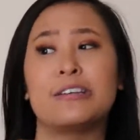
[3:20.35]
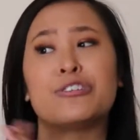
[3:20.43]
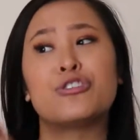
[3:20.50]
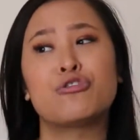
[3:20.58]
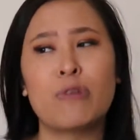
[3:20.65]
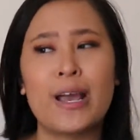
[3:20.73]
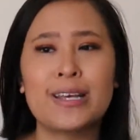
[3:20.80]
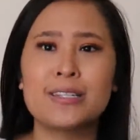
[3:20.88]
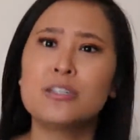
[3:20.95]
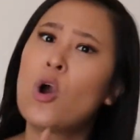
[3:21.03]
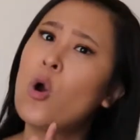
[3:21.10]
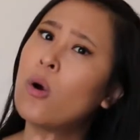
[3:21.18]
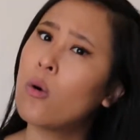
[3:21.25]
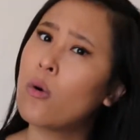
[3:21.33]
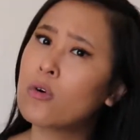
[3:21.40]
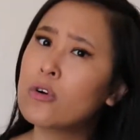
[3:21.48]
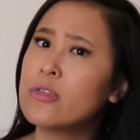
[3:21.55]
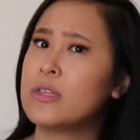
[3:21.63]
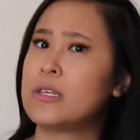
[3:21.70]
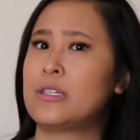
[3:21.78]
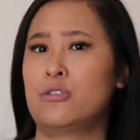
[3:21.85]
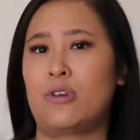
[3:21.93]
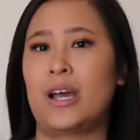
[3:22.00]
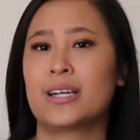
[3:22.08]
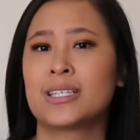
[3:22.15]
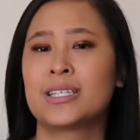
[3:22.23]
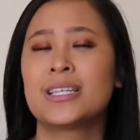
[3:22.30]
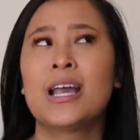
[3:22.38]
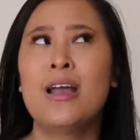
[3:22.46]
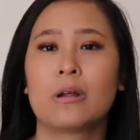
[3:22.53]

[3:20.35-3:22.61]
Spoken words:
this dress or this dress.